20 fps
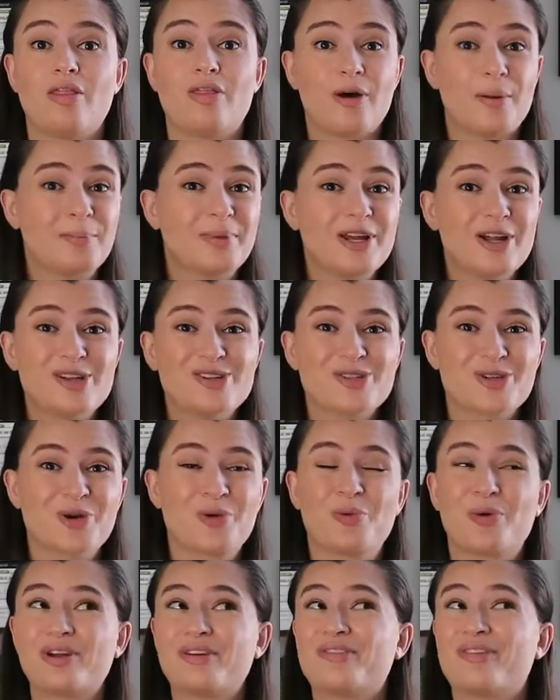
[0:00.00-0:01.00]
Thumbnails
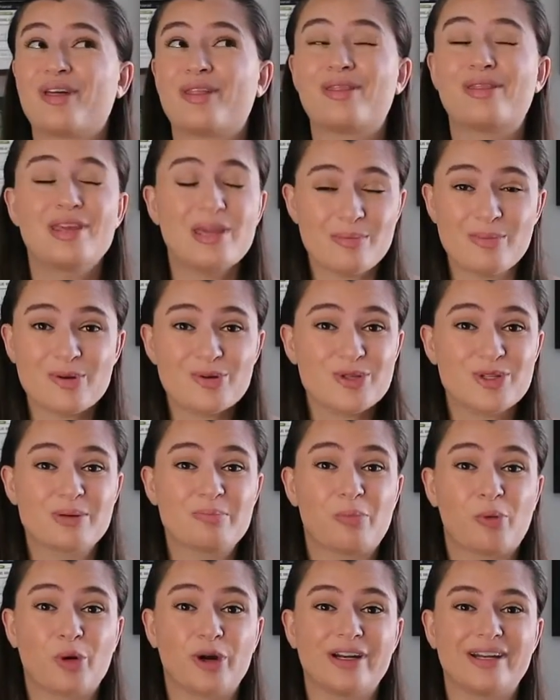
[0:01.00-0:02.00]
are one of the most
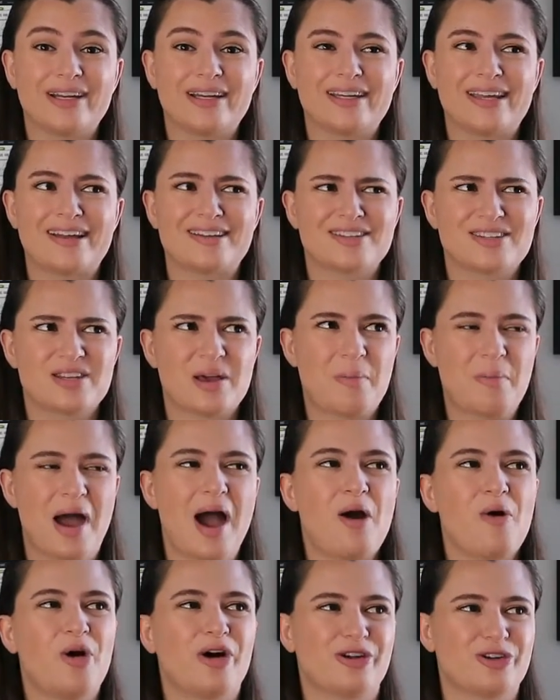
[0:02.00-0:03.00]
important yet
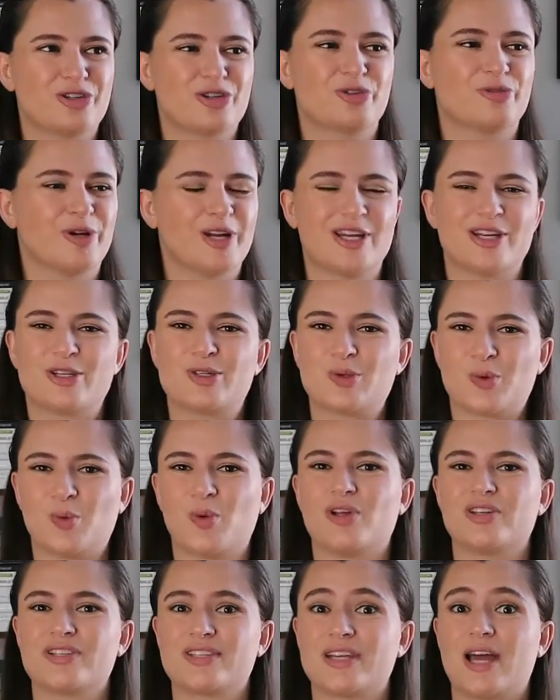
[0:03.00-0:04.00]
somehow underrated
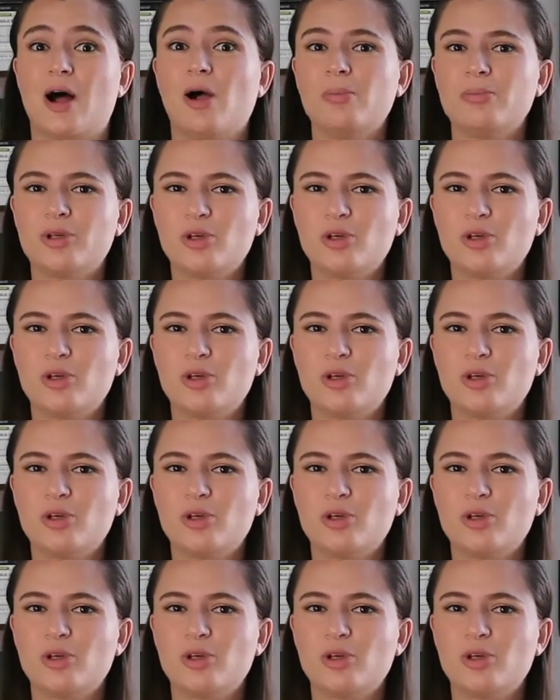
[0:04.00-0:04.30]
tools to help